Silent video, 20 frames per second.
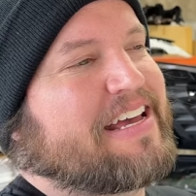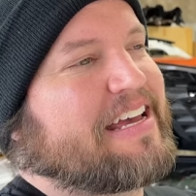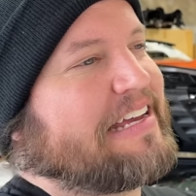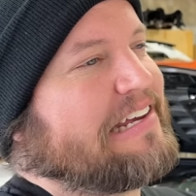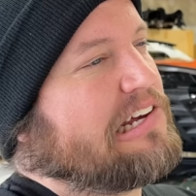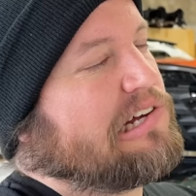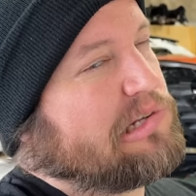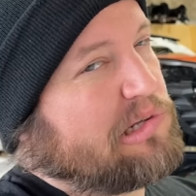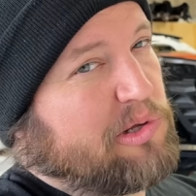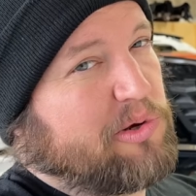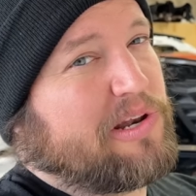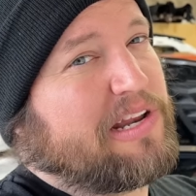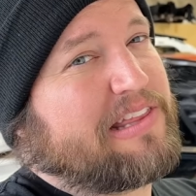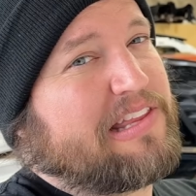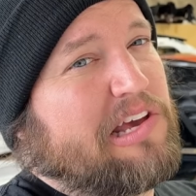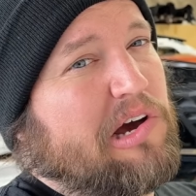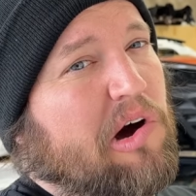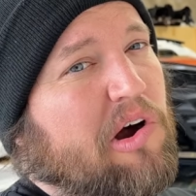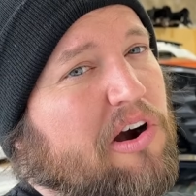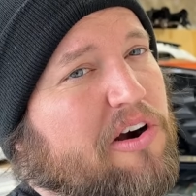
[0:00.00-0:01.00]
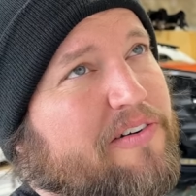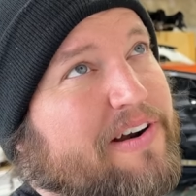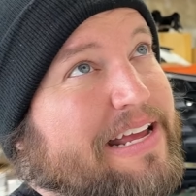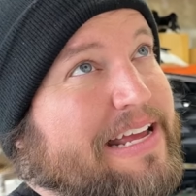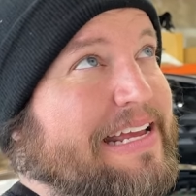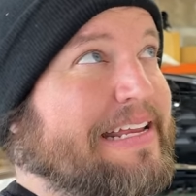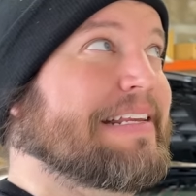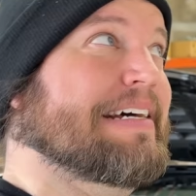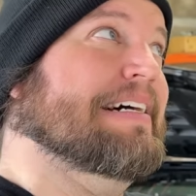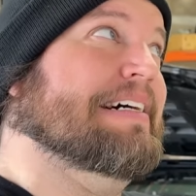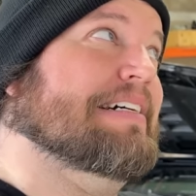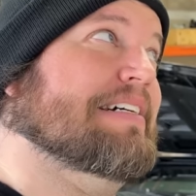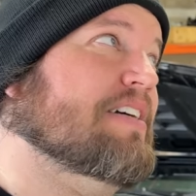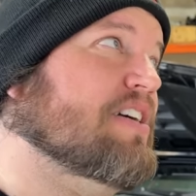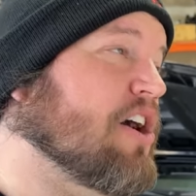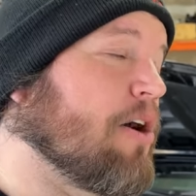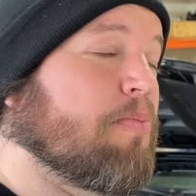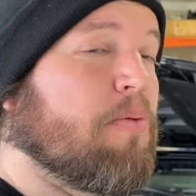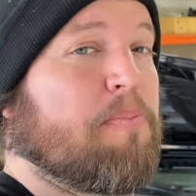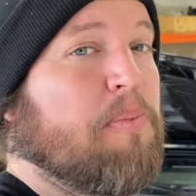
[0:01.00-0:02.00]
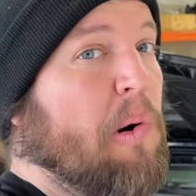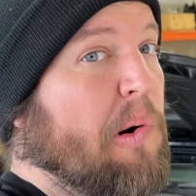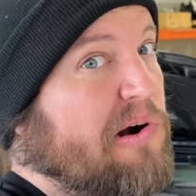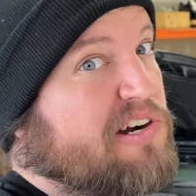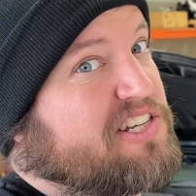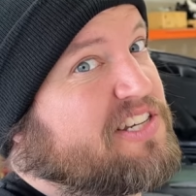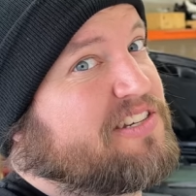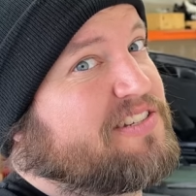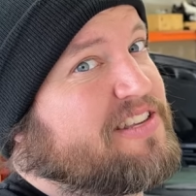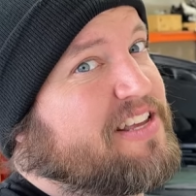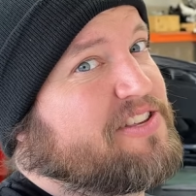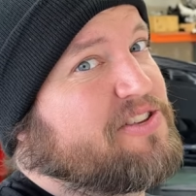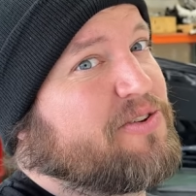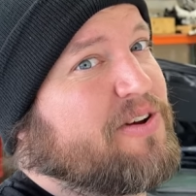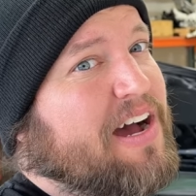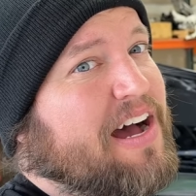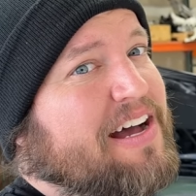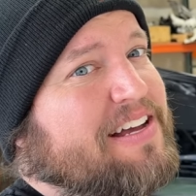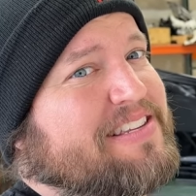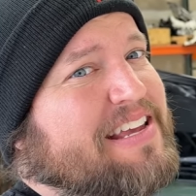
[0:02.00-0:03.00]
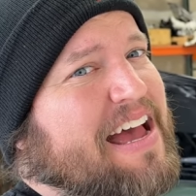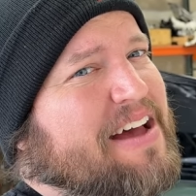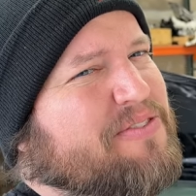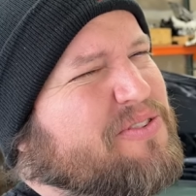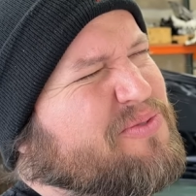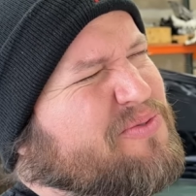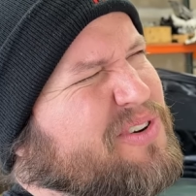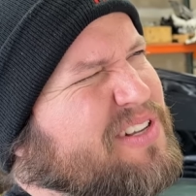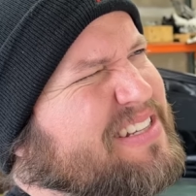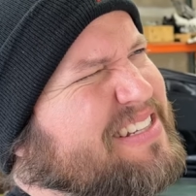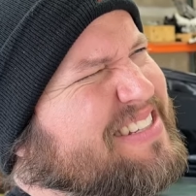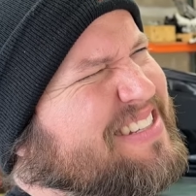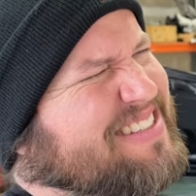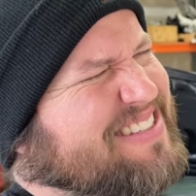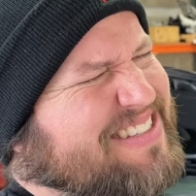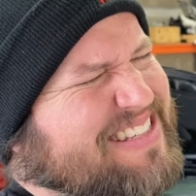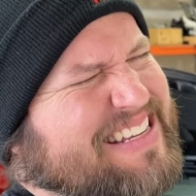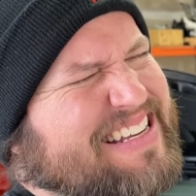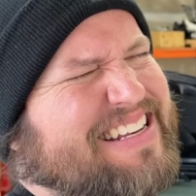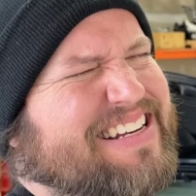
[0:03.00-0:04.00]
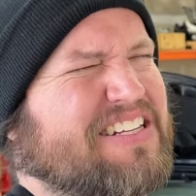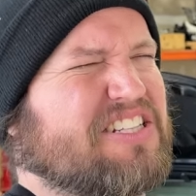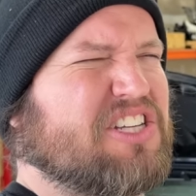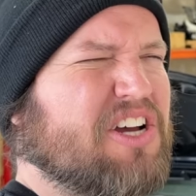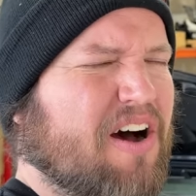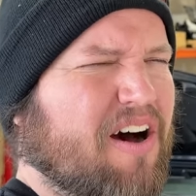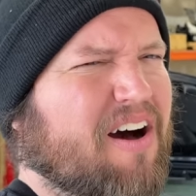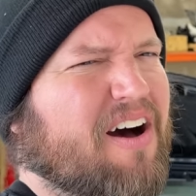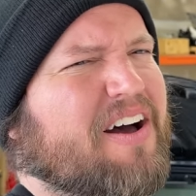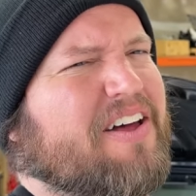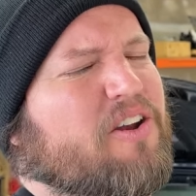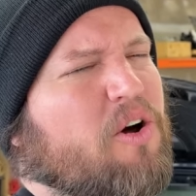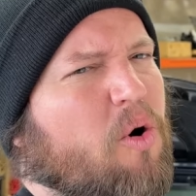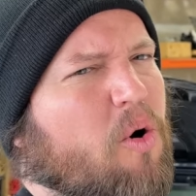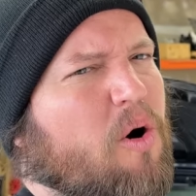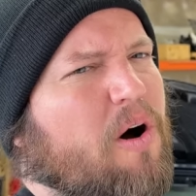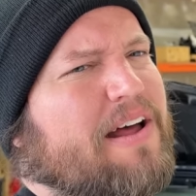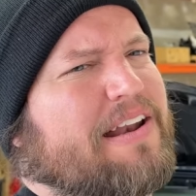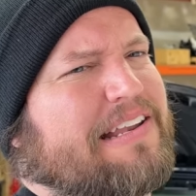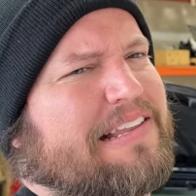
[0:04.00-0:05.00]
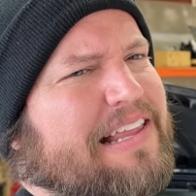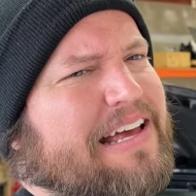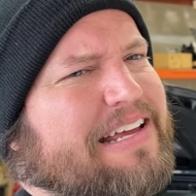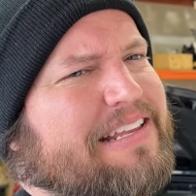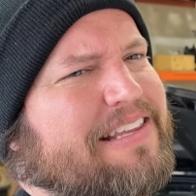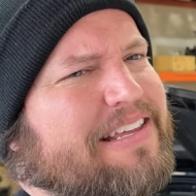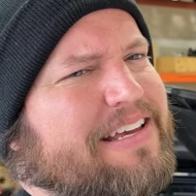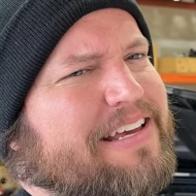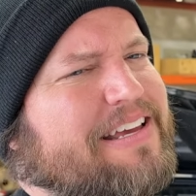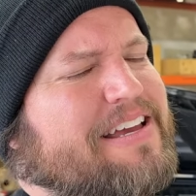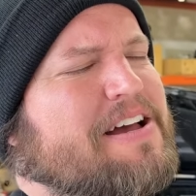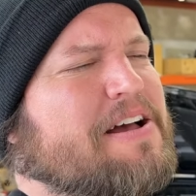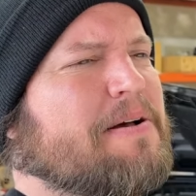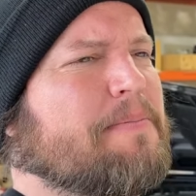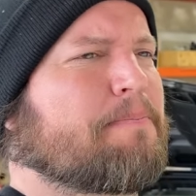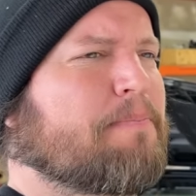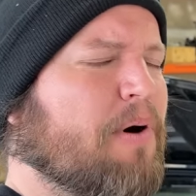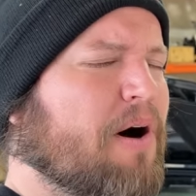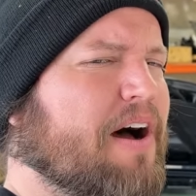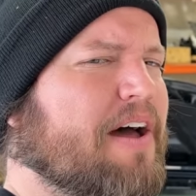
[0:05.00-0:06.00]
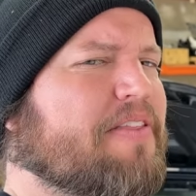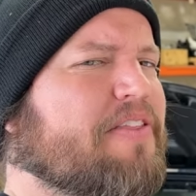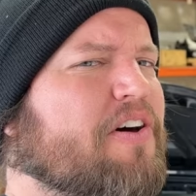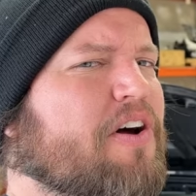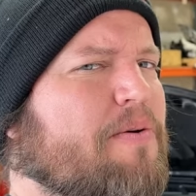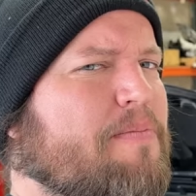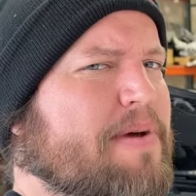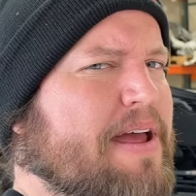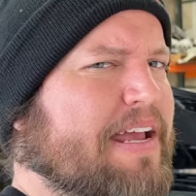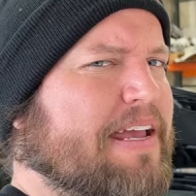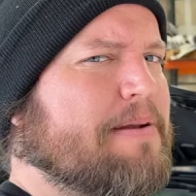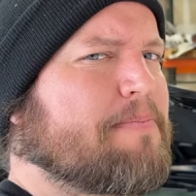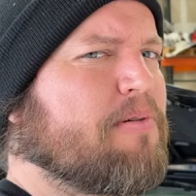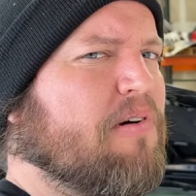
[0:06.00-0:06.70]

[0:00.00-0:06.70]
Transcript: including the R8 couple Porsches that you guys haven't really seen a ton on lately but they're making